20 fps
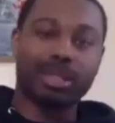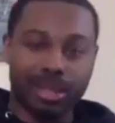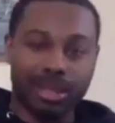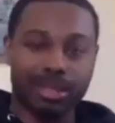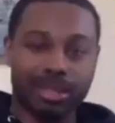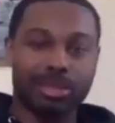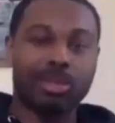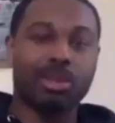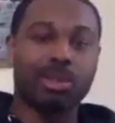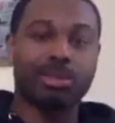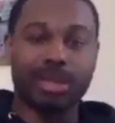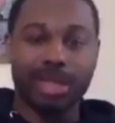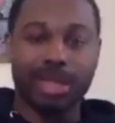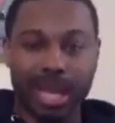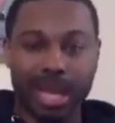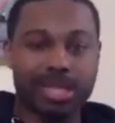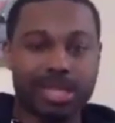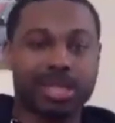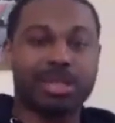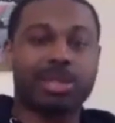the you know what I'm saying.
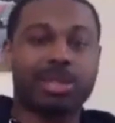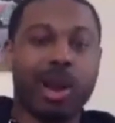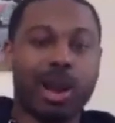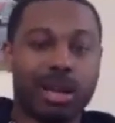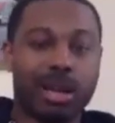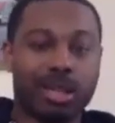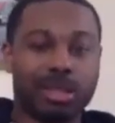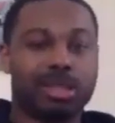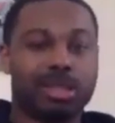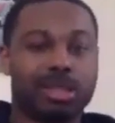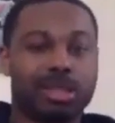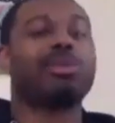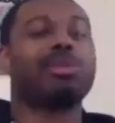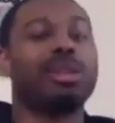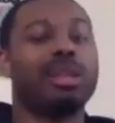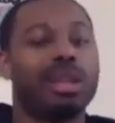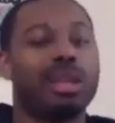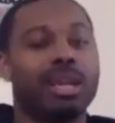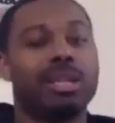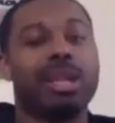That just started the
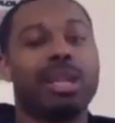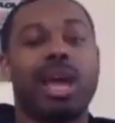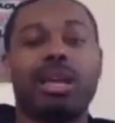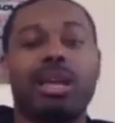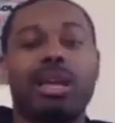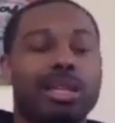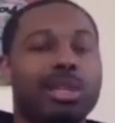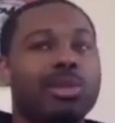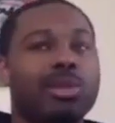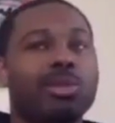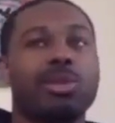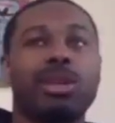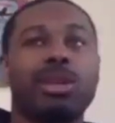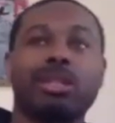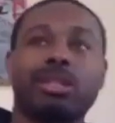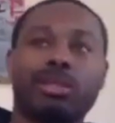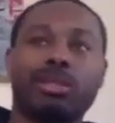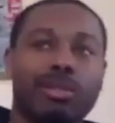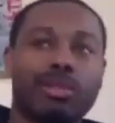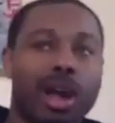trend. Like then you
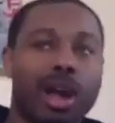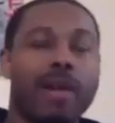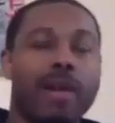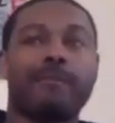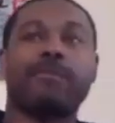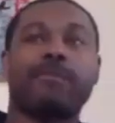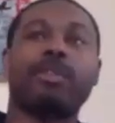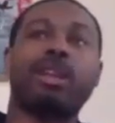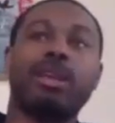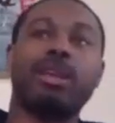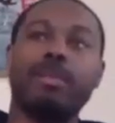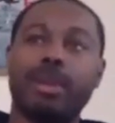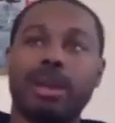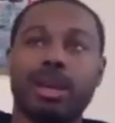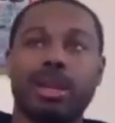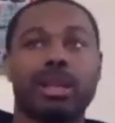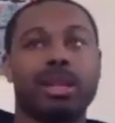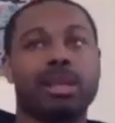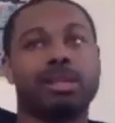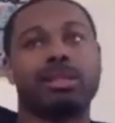get Javon yeah.
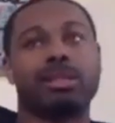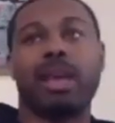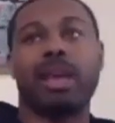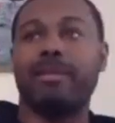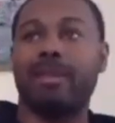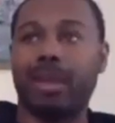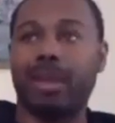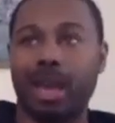Freeman and Xavier